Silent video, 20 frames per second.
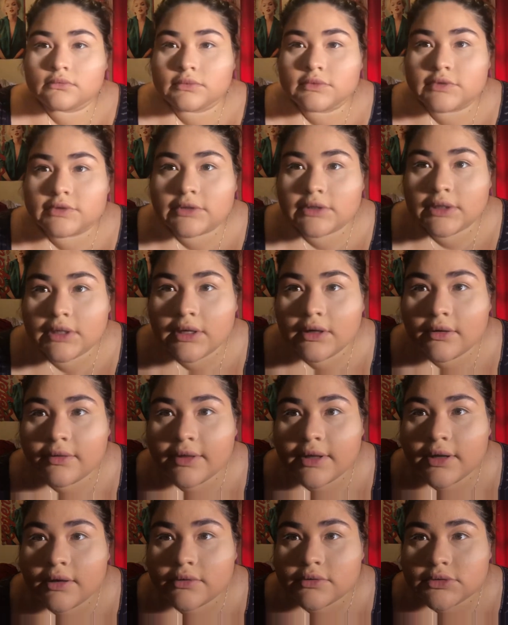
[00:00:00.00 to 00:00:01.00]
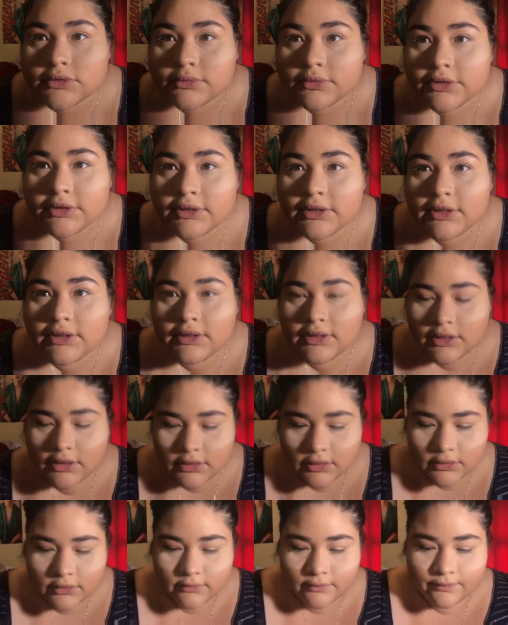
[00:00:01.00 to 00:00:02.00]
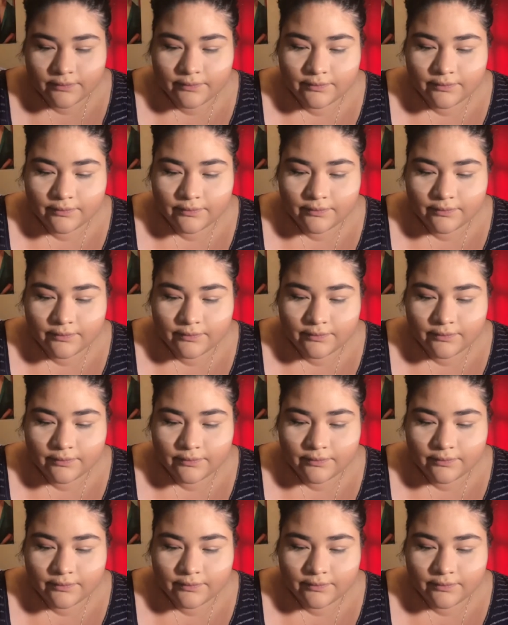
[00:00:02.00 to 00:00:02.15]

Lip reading: See how that's working there.